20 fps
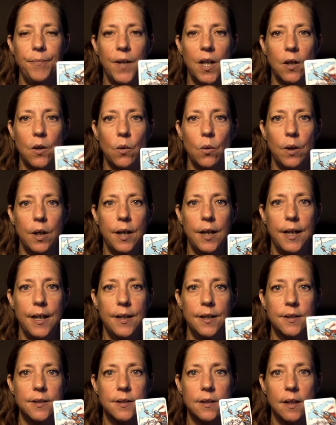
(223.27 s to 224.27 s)

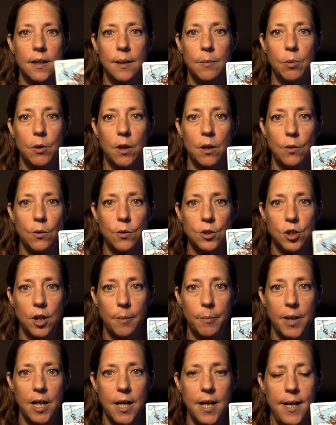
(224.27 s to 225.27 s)
Aquarius, Libra, or
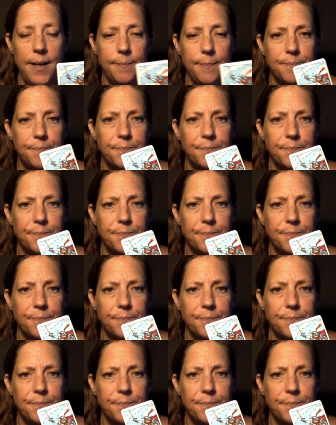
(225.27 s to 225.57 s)
Gemini.